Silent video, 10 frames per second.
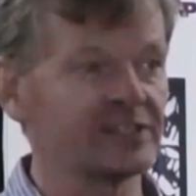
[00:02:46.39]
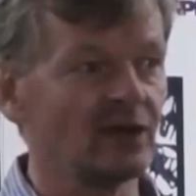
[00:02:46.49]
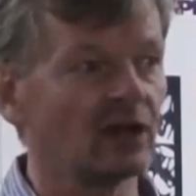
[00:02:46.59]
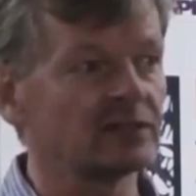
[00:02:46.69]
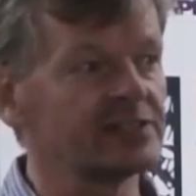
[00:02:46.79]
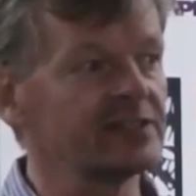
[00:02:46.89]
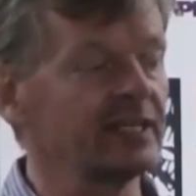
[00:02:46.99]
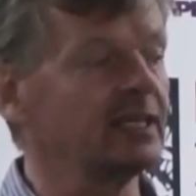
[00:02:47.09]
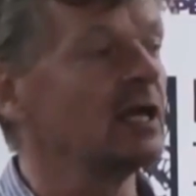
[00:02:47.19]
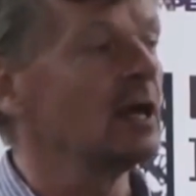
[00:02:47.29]
We start to
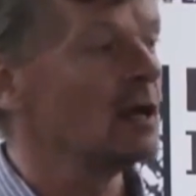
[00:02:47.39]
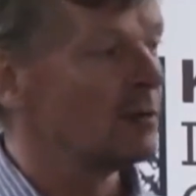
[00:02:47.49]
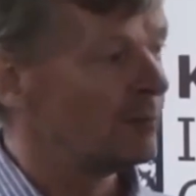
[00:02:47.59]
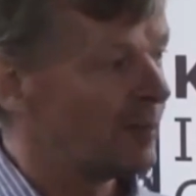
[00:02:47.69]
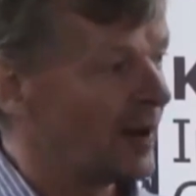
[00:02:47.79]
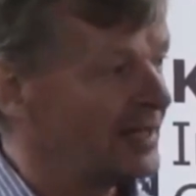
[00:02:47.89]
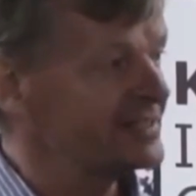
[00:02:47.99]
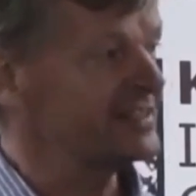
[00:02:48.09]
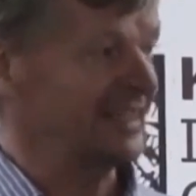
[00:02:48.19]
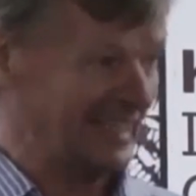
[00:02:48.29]
see, by
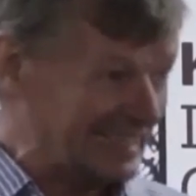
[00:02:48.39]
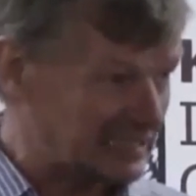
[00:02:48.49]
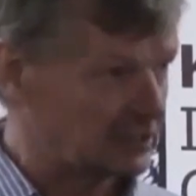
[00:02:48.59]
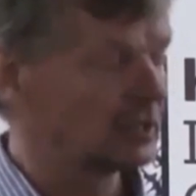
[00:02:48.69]
sea,